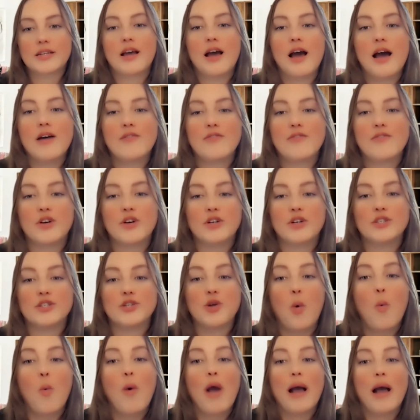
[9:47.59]

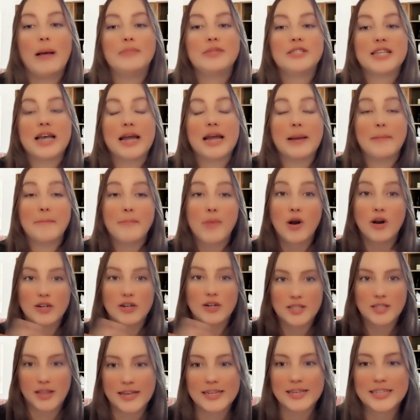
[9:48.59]
covers website
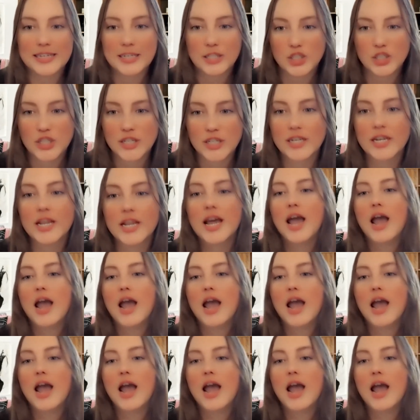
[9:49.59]
personalization,